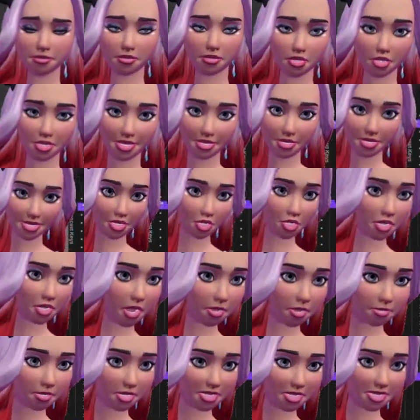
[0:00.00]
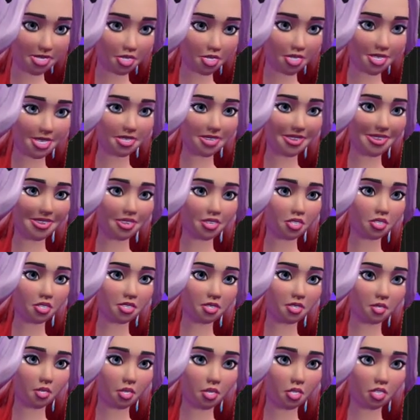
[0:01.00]
So these are not meant as
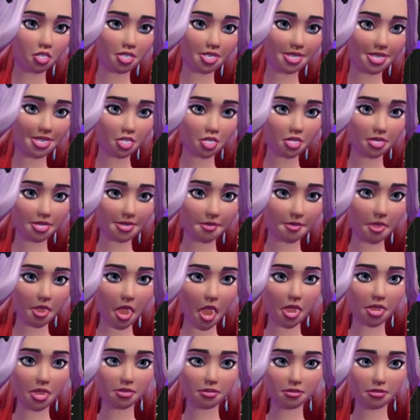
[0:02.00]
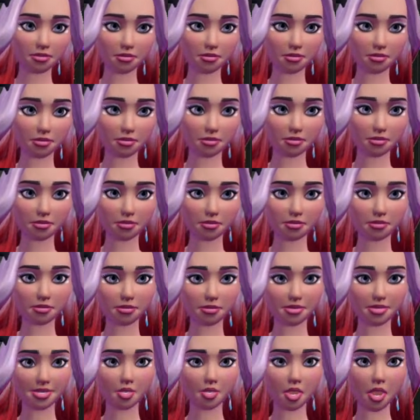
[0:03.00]
tutorials. They're just sort of like
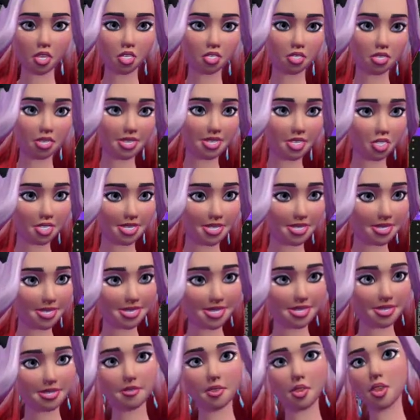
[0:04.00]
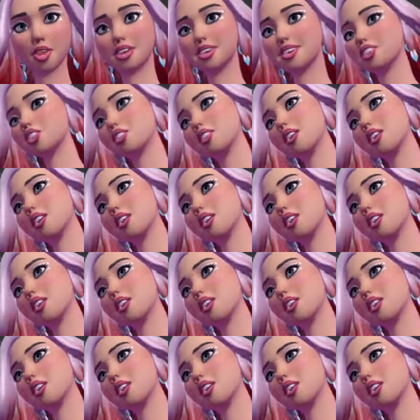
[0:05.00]
the right excuse to keep me focused while